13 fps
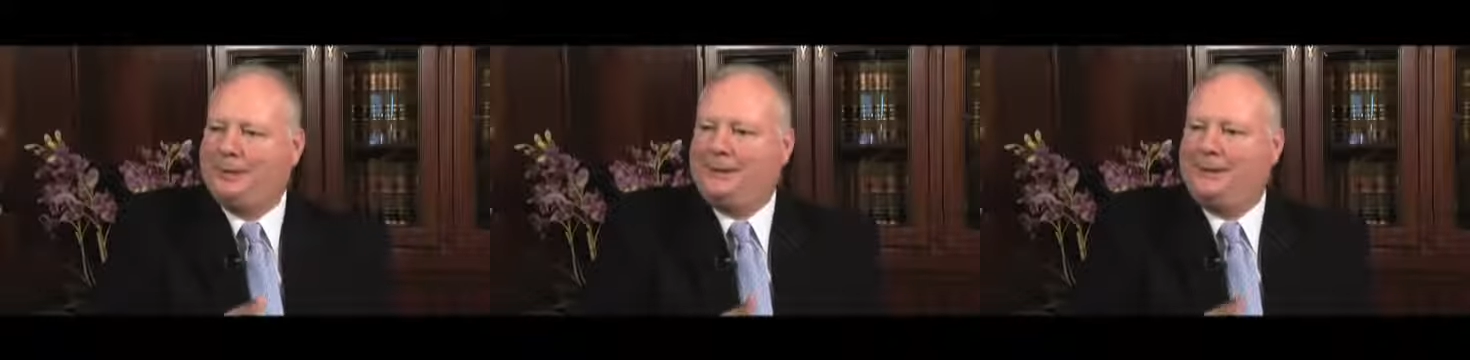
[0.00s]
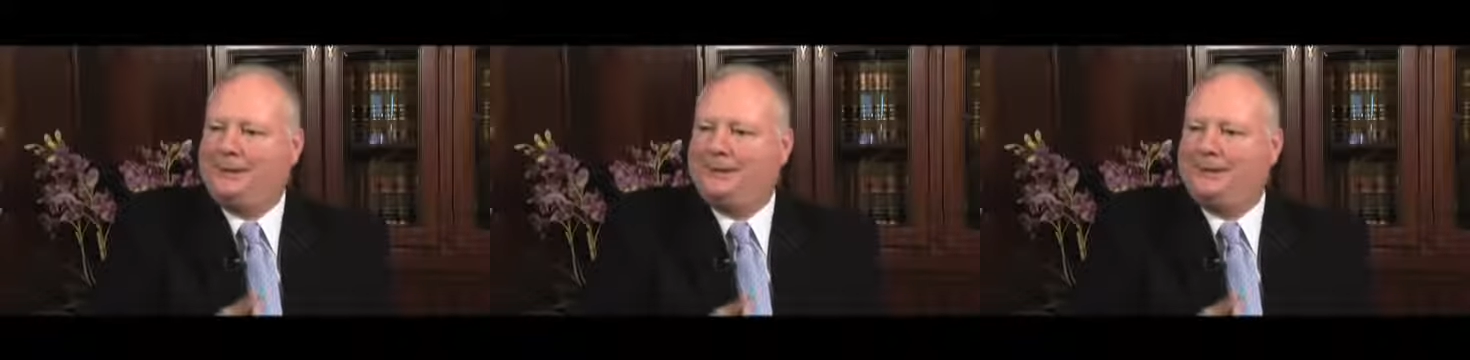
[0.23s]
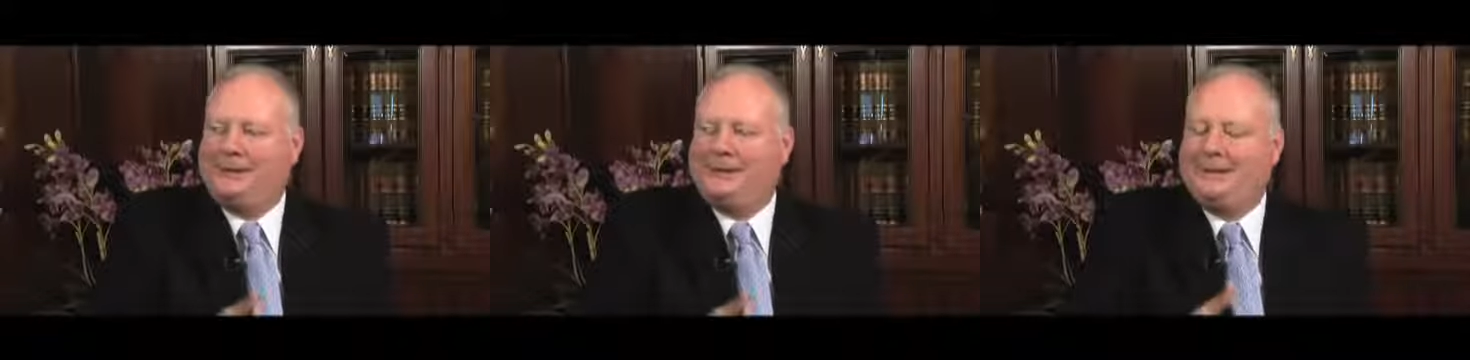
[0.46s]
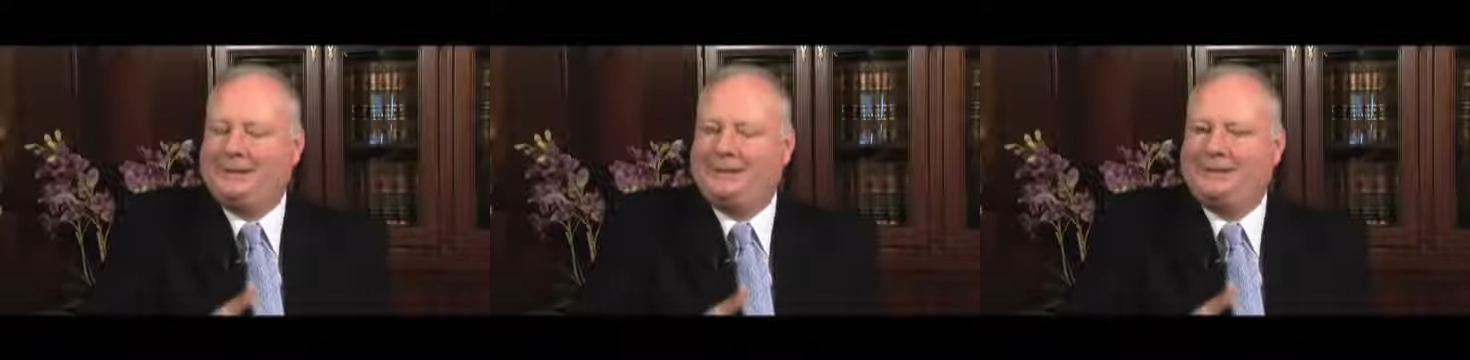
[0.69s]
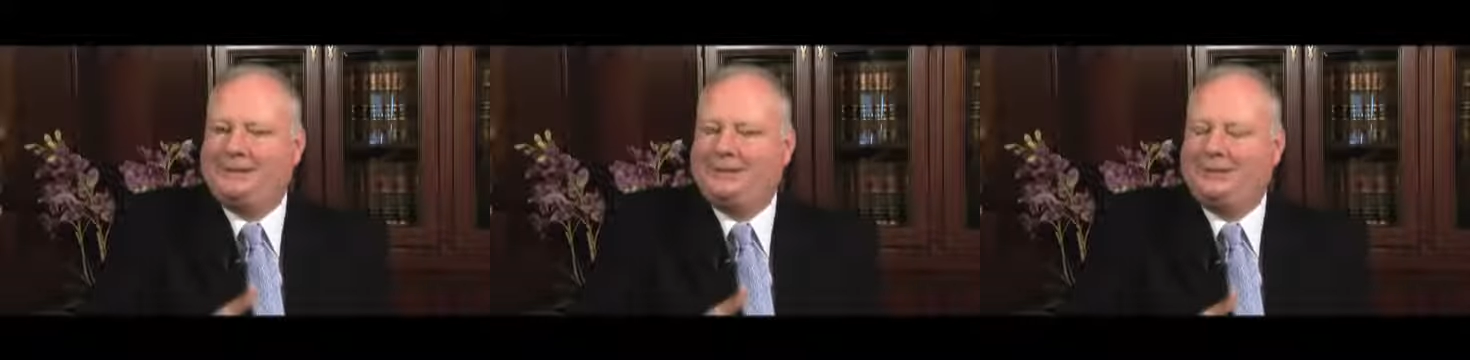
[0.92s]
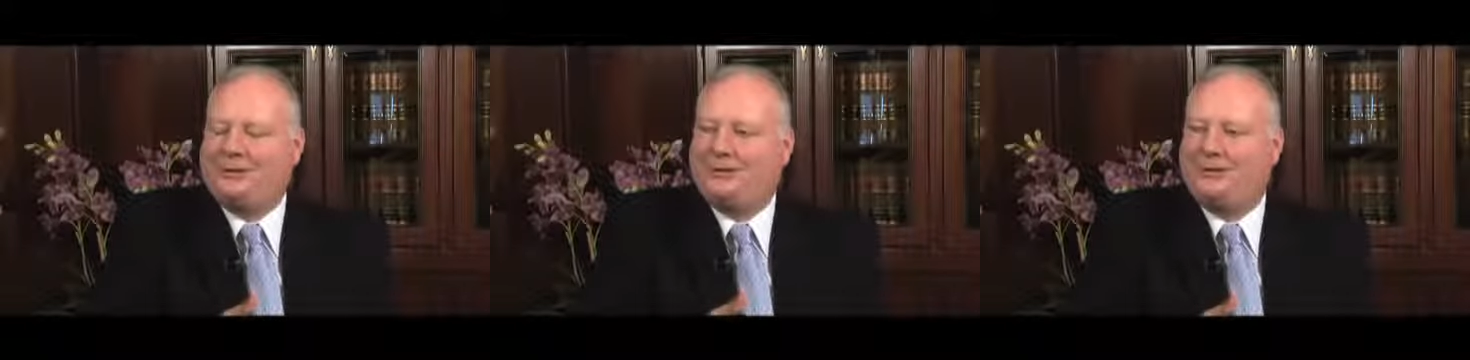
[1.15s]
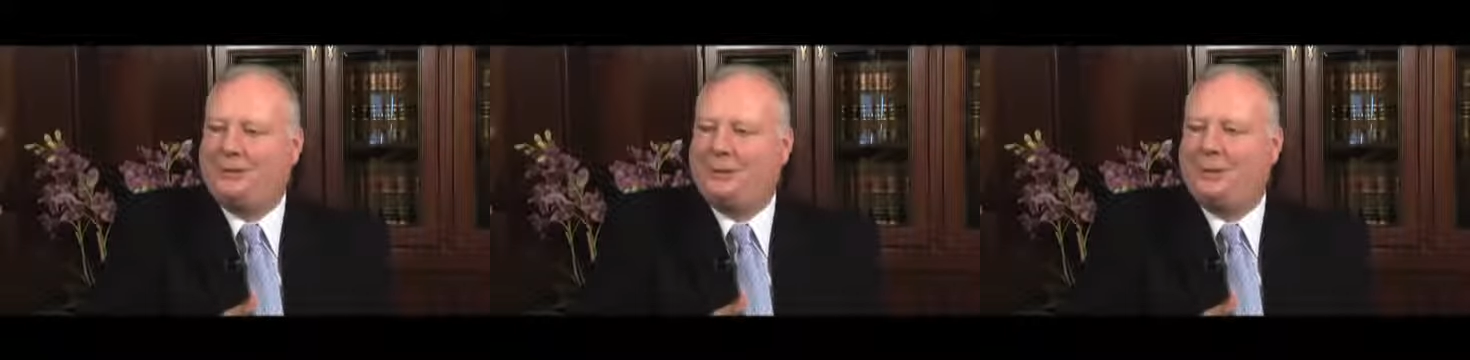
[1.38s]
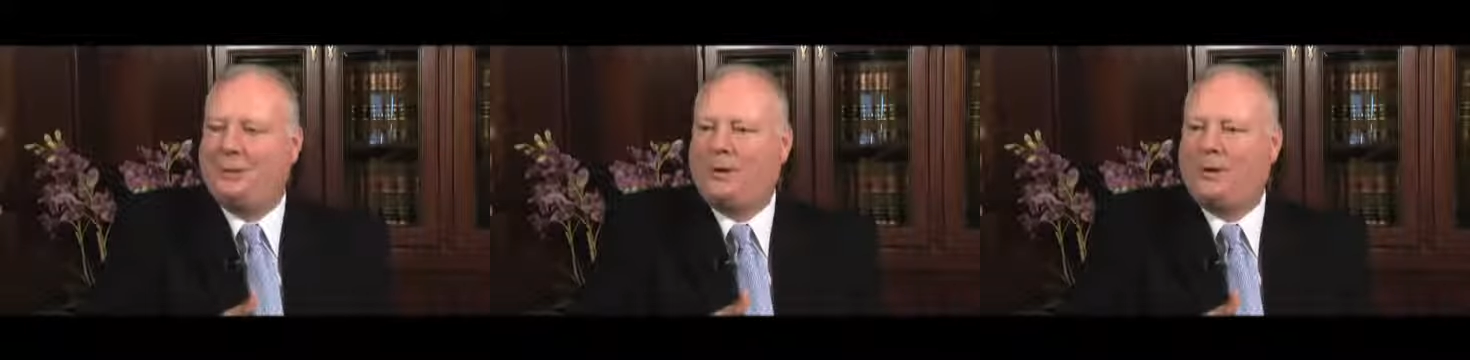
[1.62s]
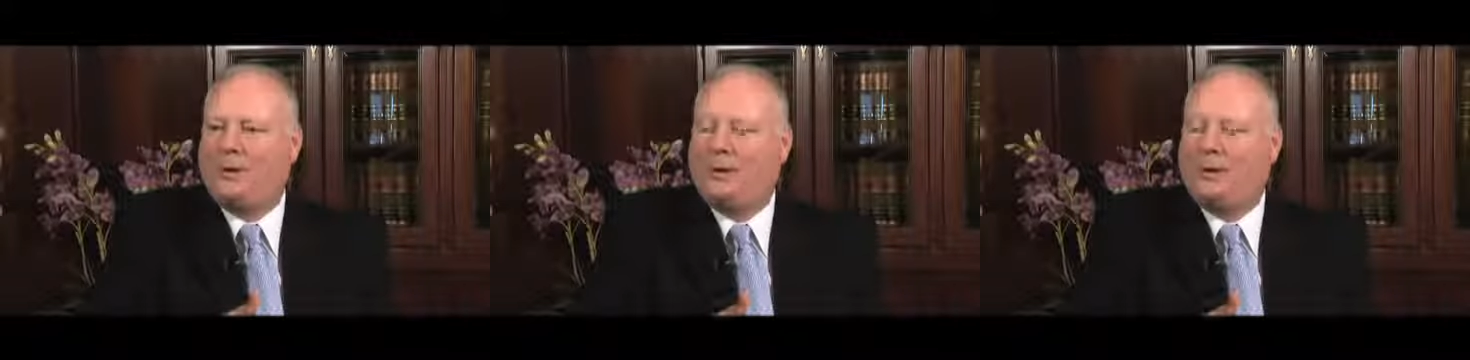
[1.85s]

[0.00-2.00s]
You know, it's just that way.